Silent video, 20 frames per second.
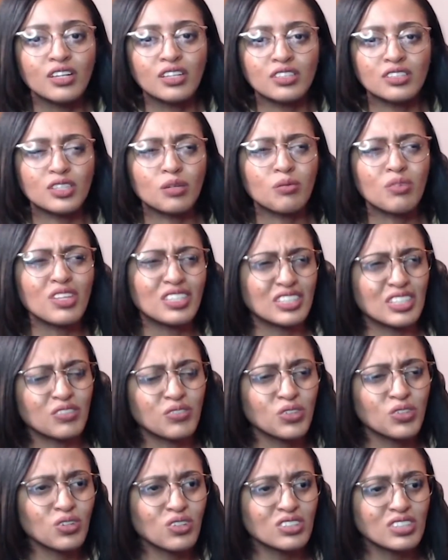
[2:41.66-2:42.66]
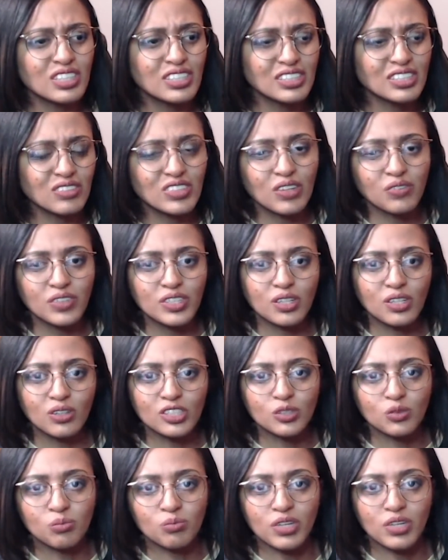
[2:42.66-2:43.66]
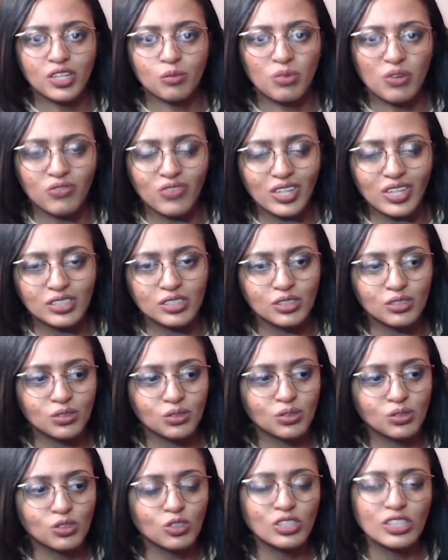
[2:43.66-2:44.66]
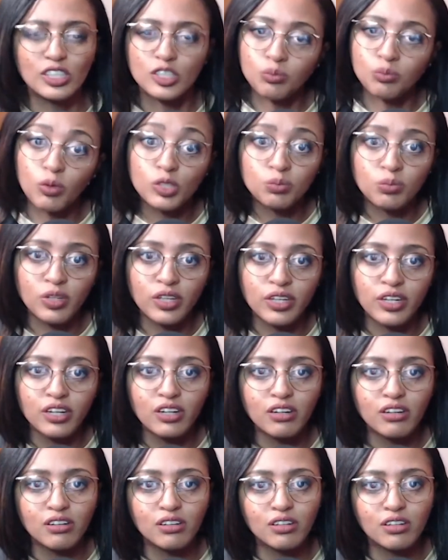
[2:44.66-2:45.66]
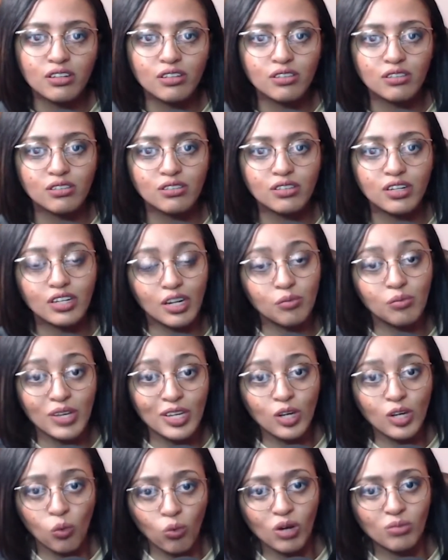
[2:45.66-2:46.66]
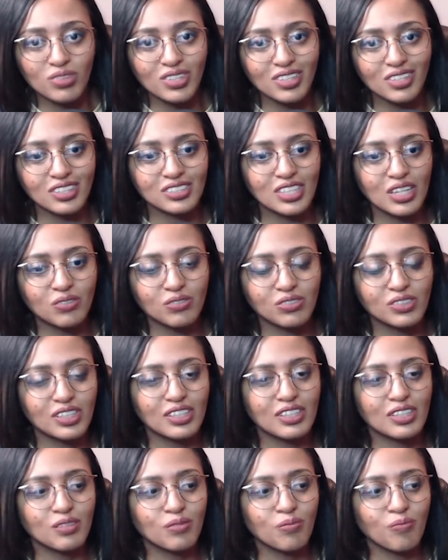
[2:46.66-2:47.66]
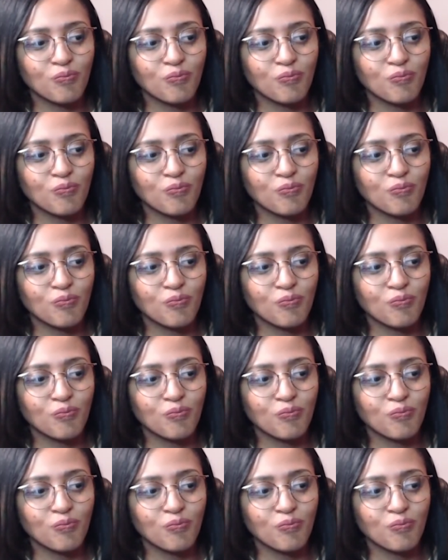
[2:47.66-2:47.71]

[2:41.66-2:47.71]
Some of the difficulties I've definitely noticed with being a professional esports player and being a woman is definitely